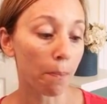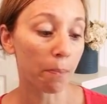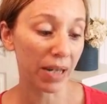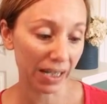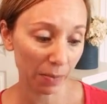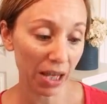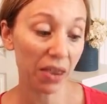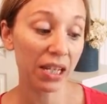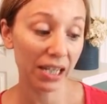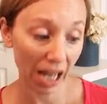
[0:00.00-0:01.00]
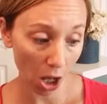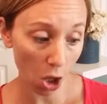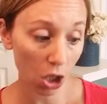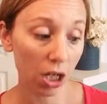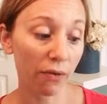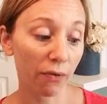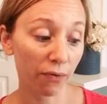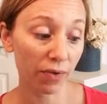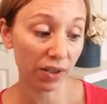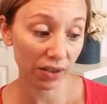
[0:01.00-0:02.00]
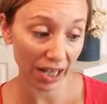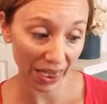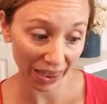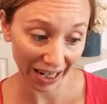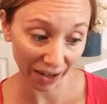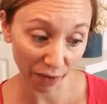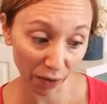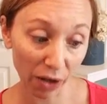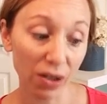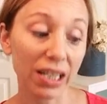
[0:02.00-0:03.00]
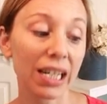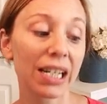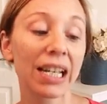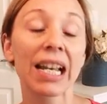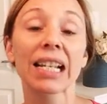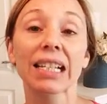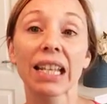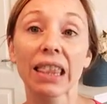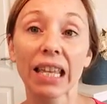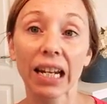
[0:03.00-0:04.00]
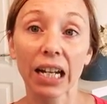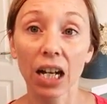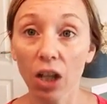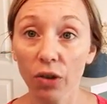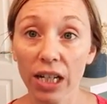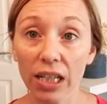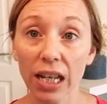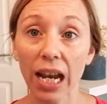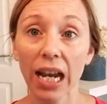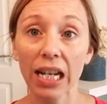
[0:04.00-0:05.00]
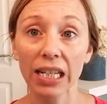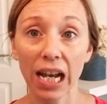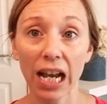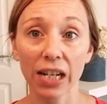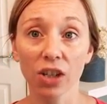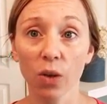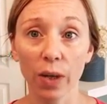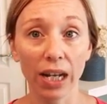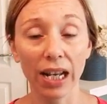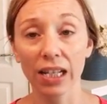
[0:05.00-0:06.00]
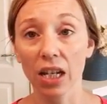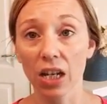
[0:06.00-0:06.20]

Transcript: Bismuth, talc, synthetic fragrances, synthetic colorants, and dyes. So it has